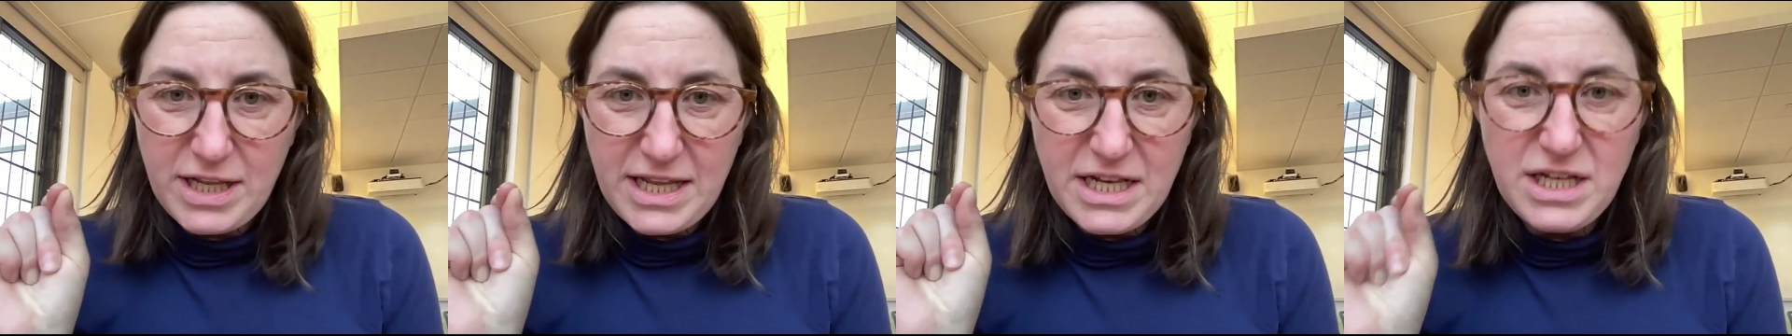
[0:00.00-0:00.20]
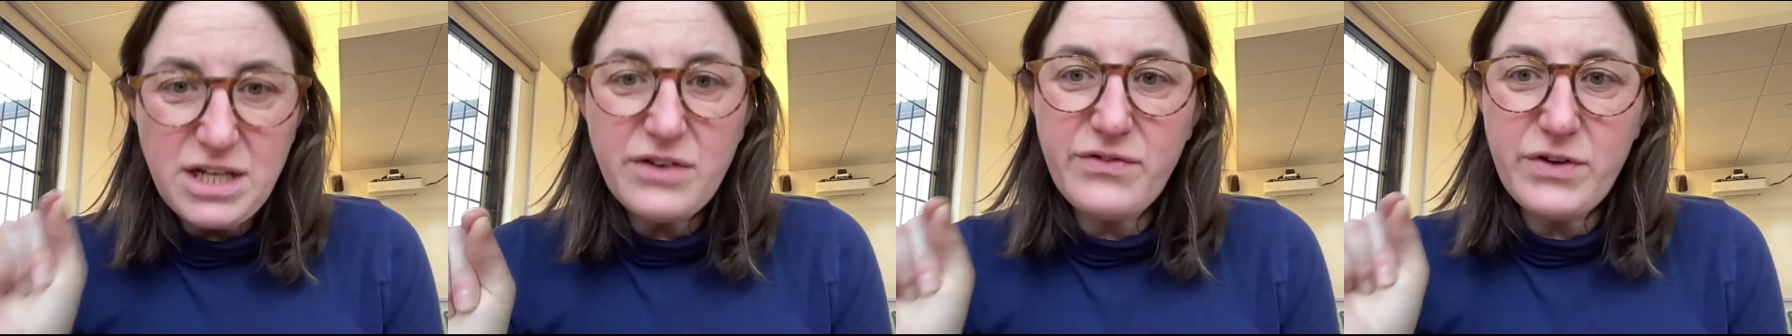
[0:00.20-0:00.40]

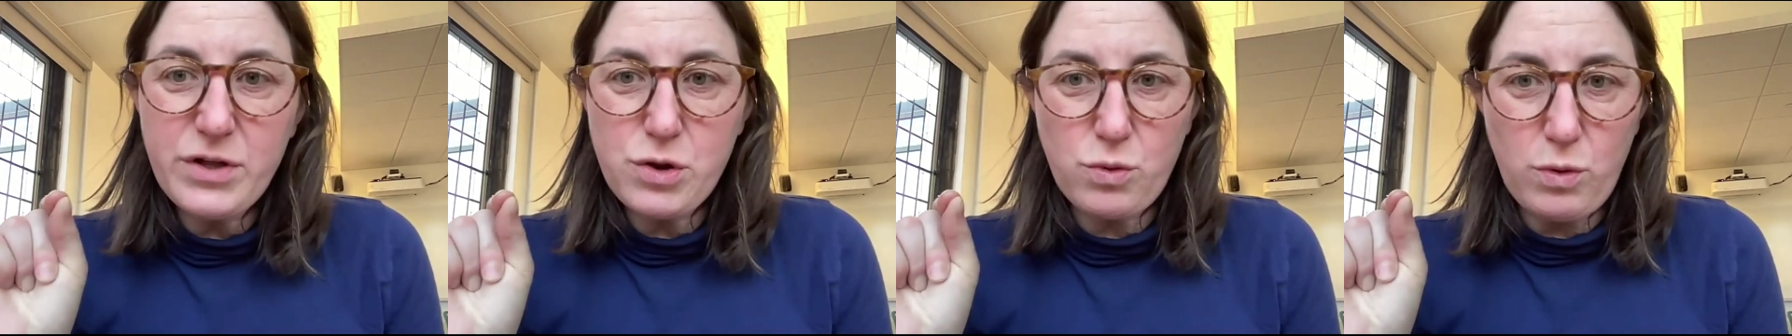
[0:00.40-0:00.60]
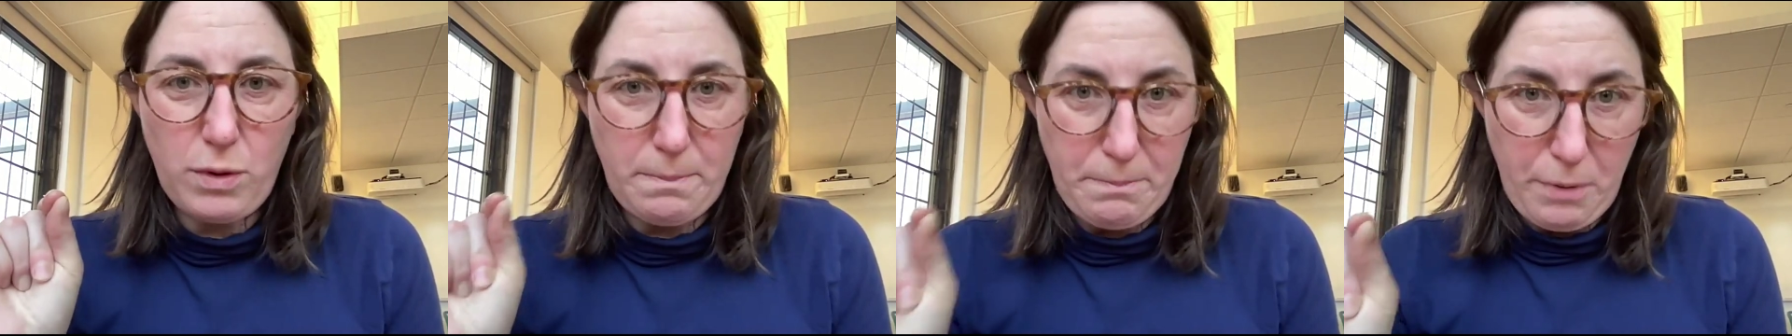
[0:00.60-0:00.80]

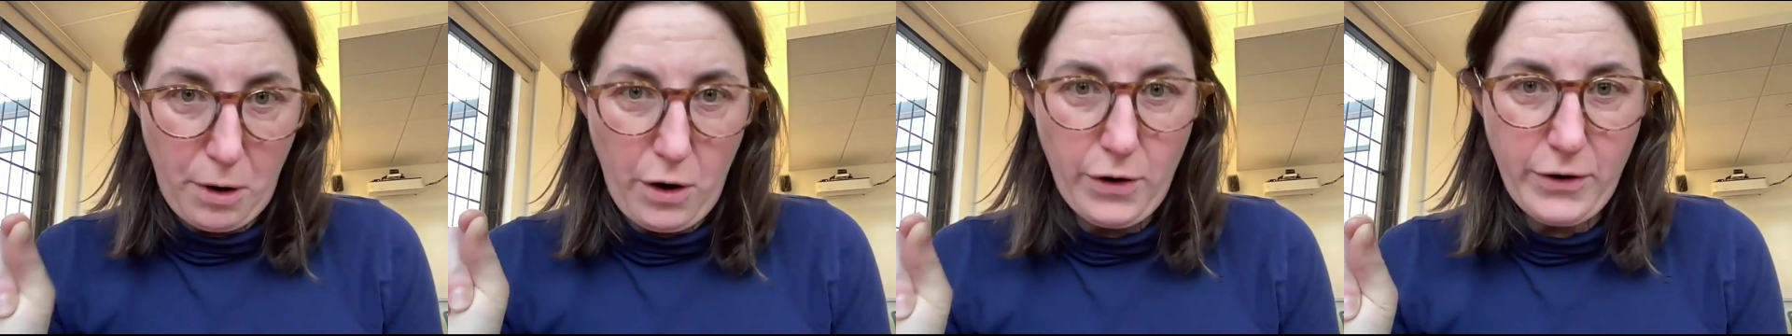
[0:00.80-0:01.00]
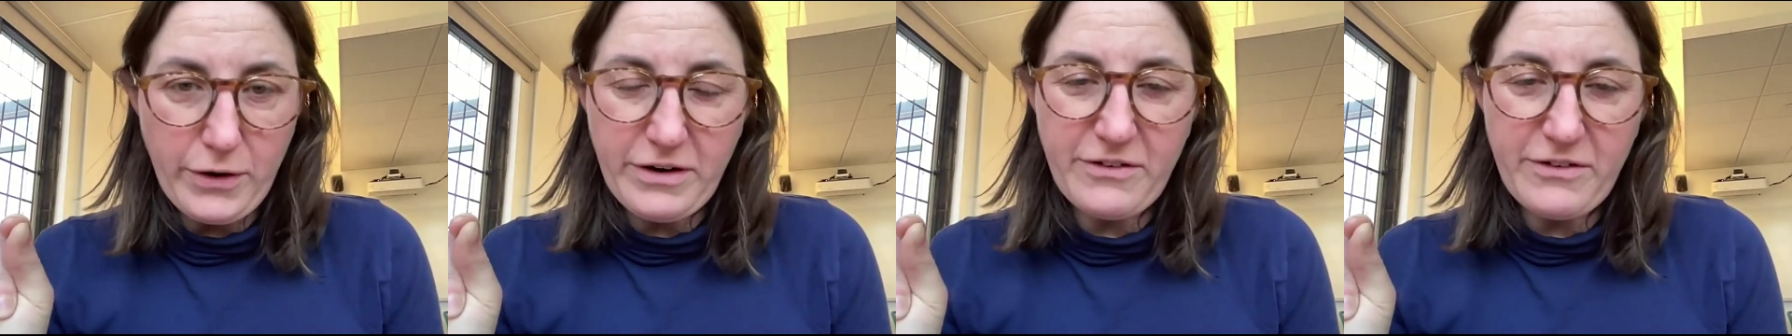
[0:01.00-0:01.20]
individual
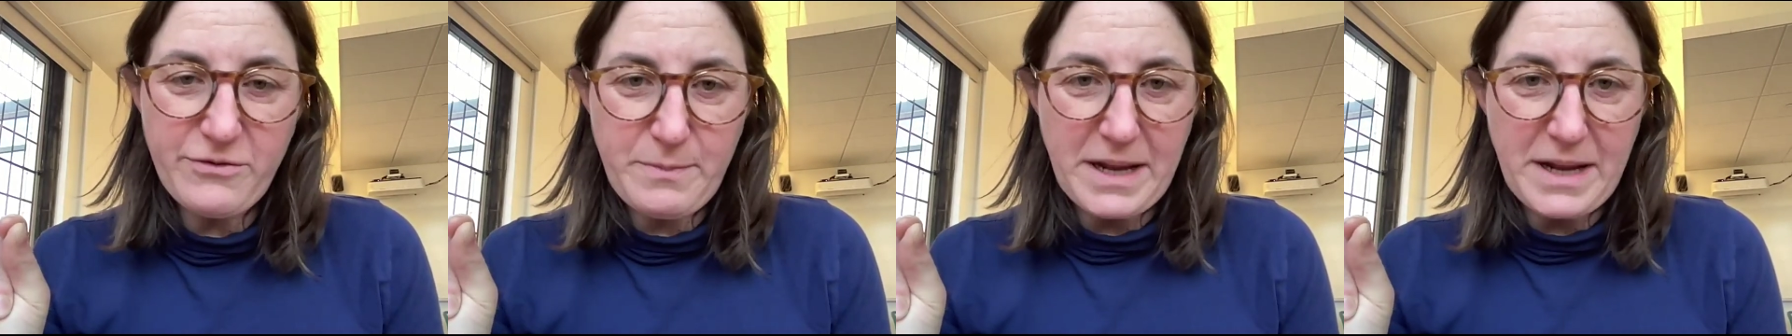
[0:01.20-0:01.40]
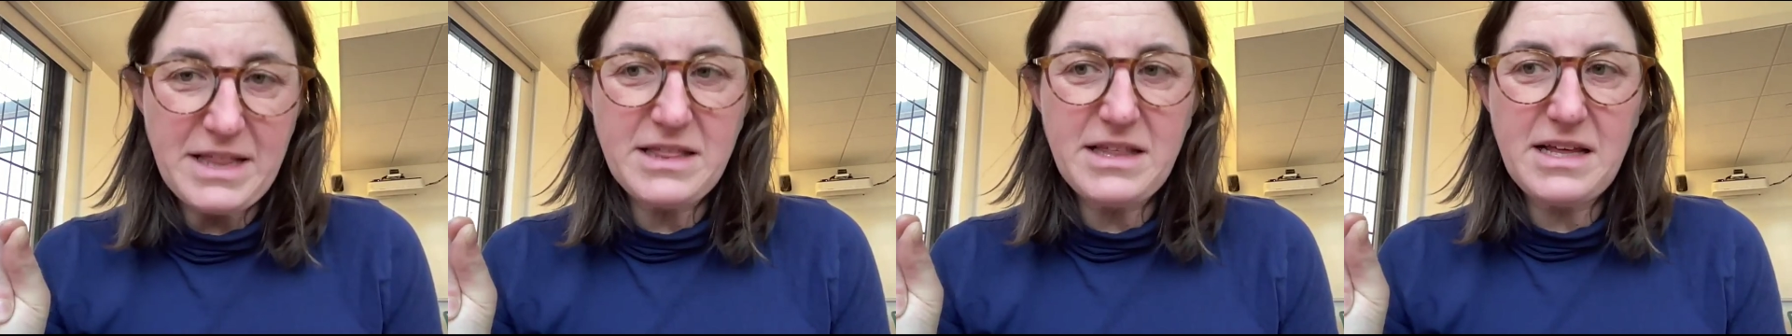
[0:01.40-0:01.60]
part of
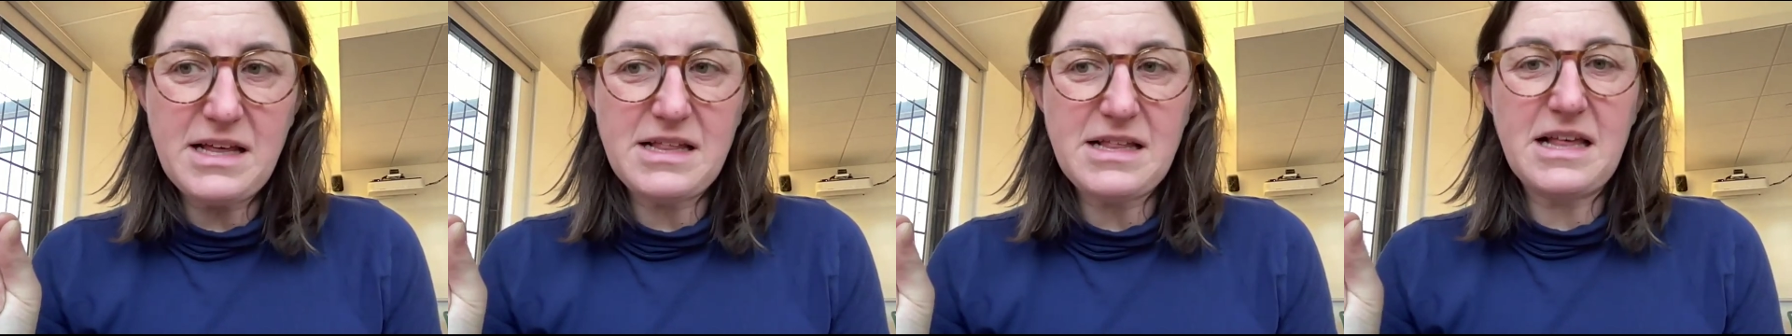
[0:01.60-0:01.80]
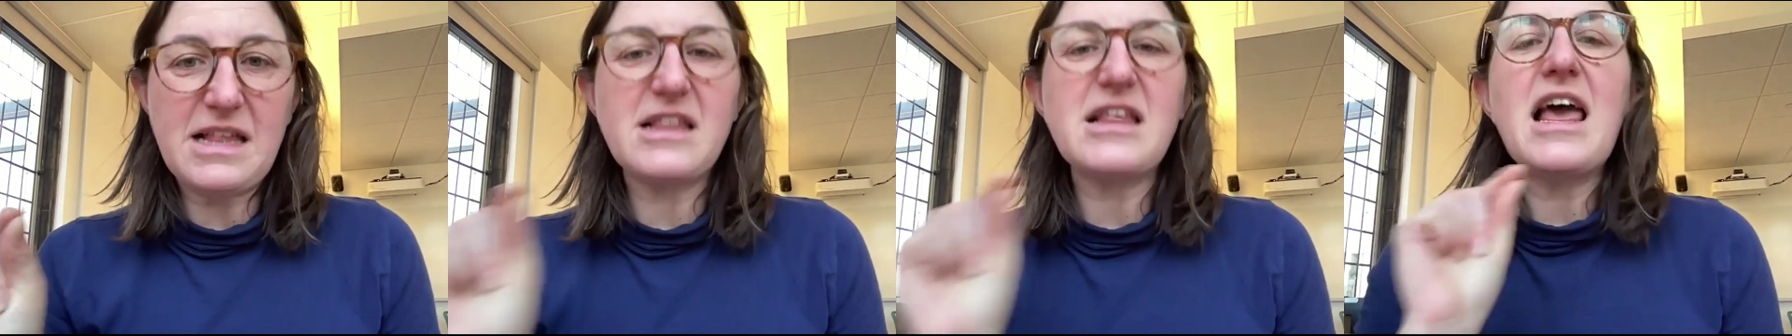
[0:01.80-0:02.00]
my
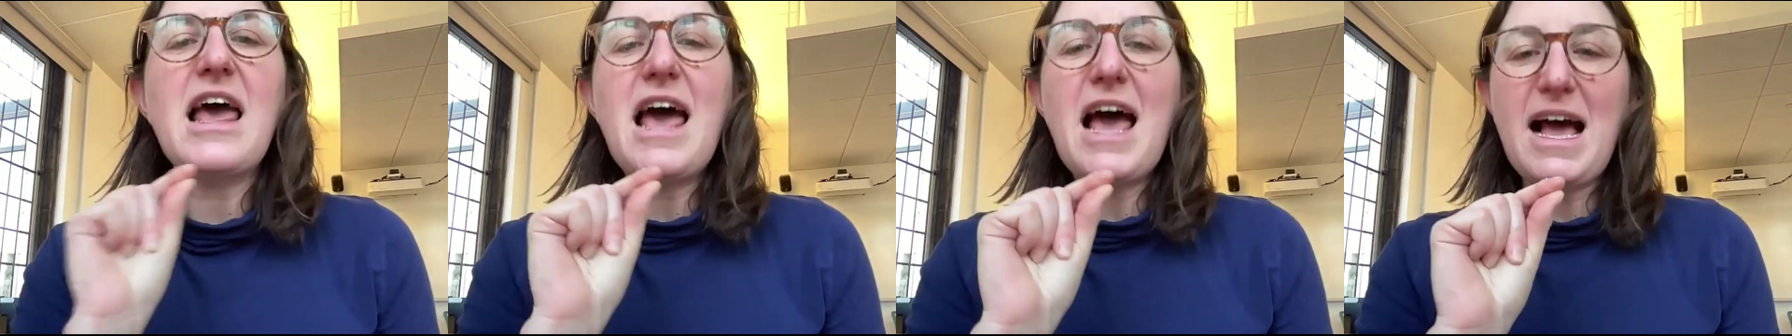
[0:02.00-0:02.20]
thesis